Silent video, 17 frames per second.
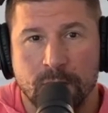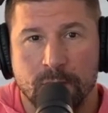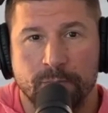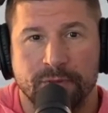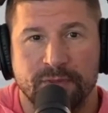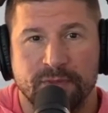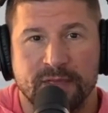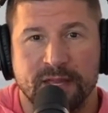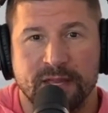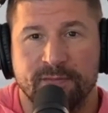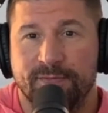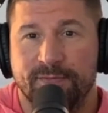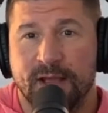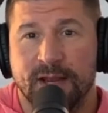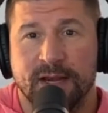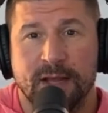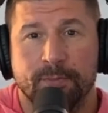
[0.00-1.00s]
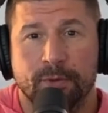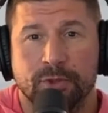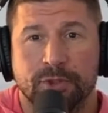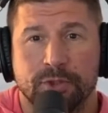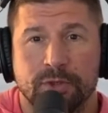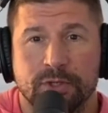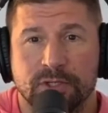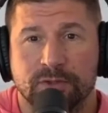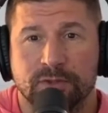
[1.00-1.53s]
but then find
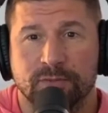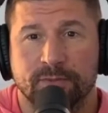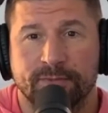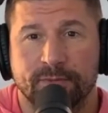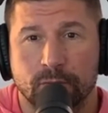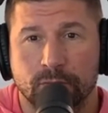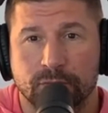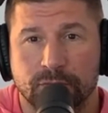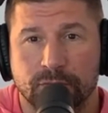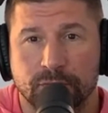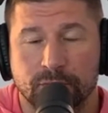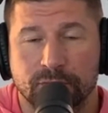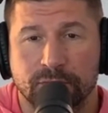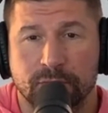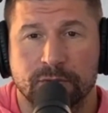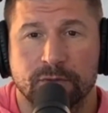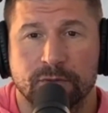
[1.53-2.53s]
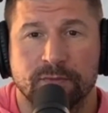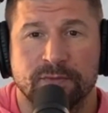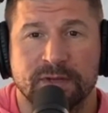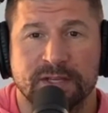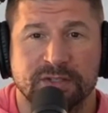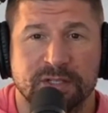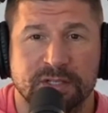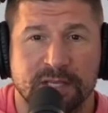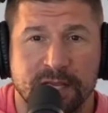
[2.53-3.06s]
opportunities for folks to start to
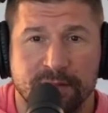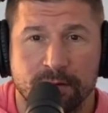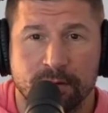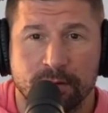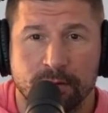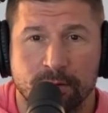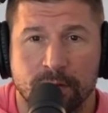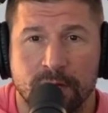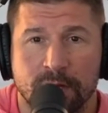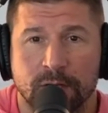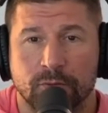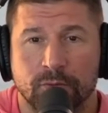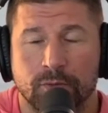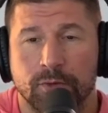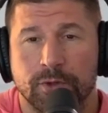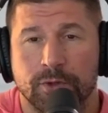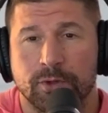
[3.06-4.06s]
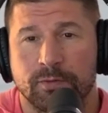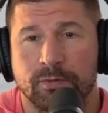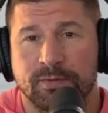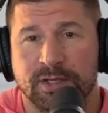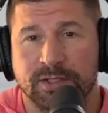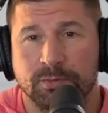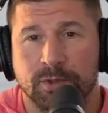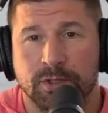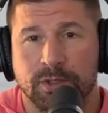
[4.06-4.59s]
invest together, uh, grow your
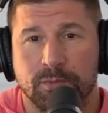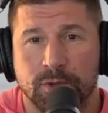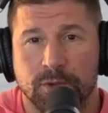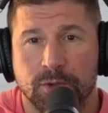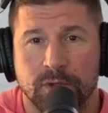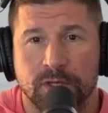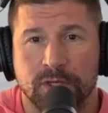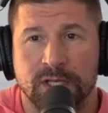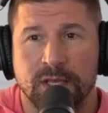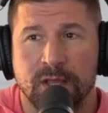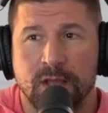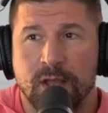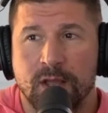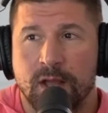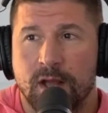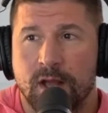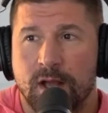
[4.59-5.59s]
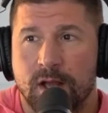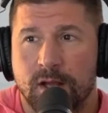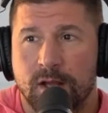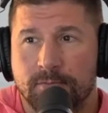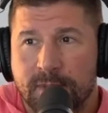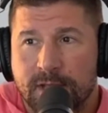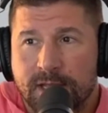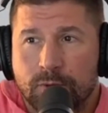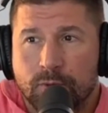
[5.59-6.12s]
investment community.
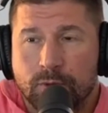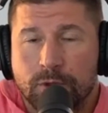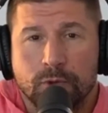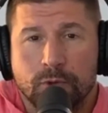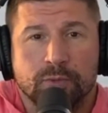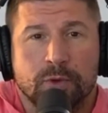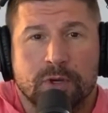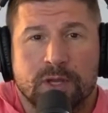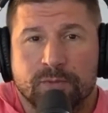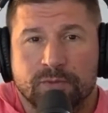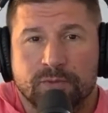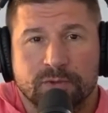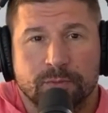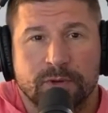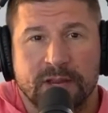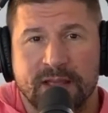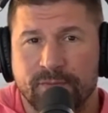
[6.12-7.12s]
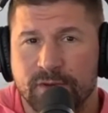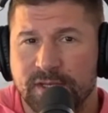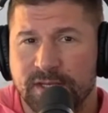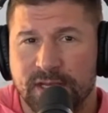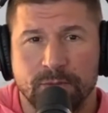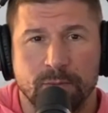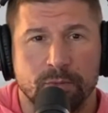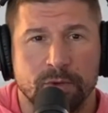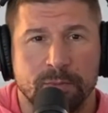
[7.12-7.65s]
Um, and who knows what comes from it. Every
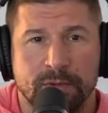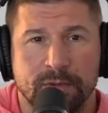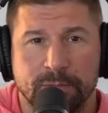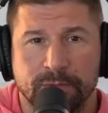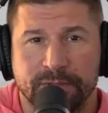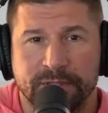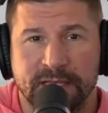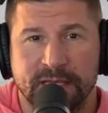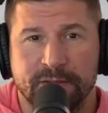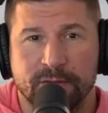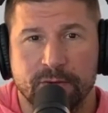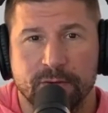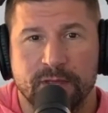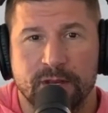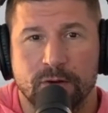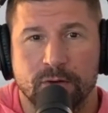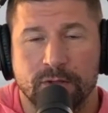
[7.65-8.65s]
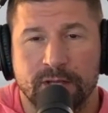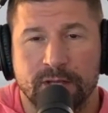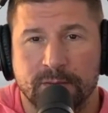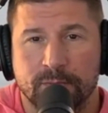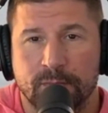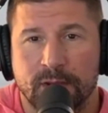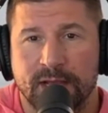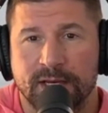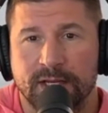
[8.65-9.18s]
time you bring people together that are
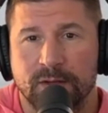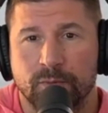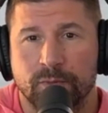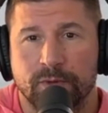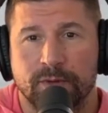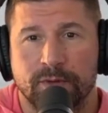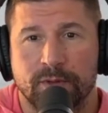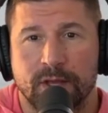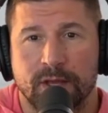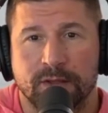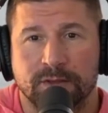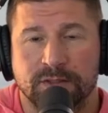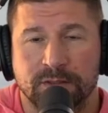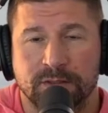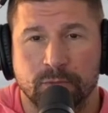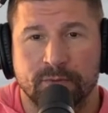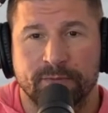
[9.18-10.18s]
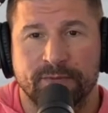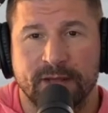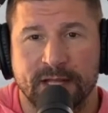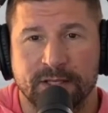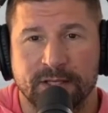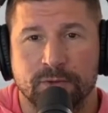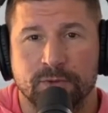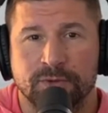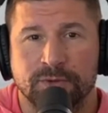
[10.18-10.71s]
like-minded with uh, similar
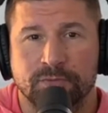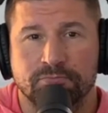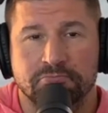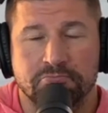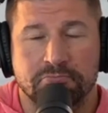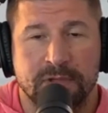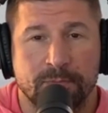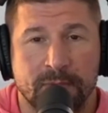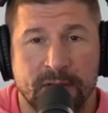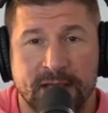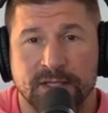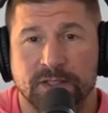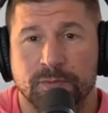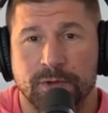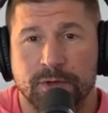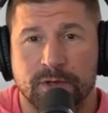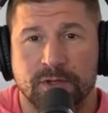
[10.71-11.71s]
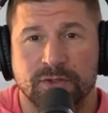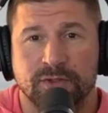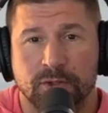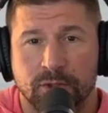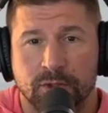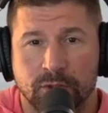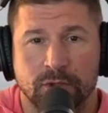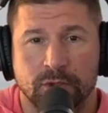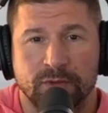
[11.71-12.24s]
values, in my experience,
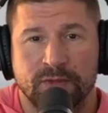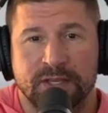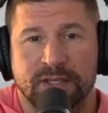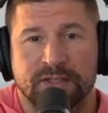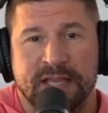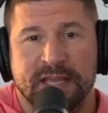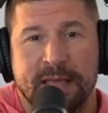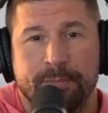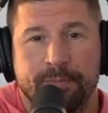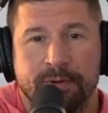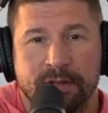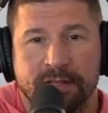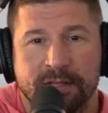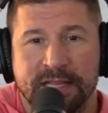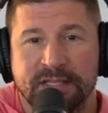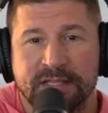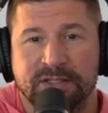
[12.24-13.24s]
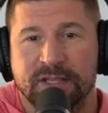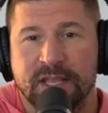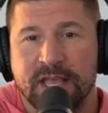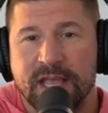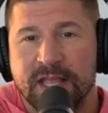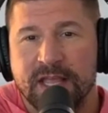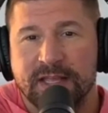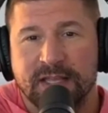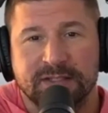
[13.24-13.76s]
good things happen. And that's,
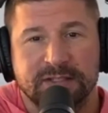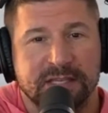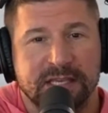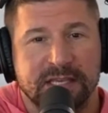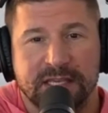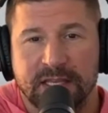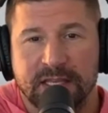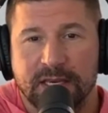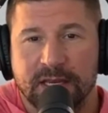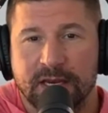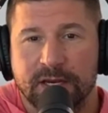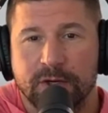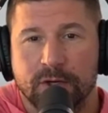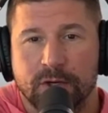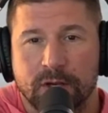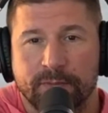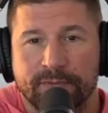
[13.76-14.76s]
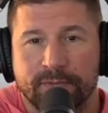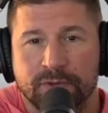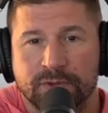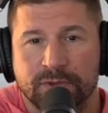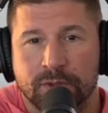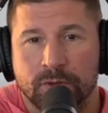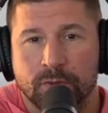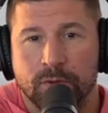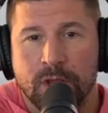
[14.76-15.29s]
that's the key, getting out of your comfort
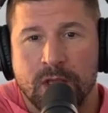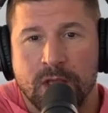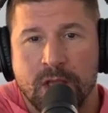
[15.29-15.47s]
zone.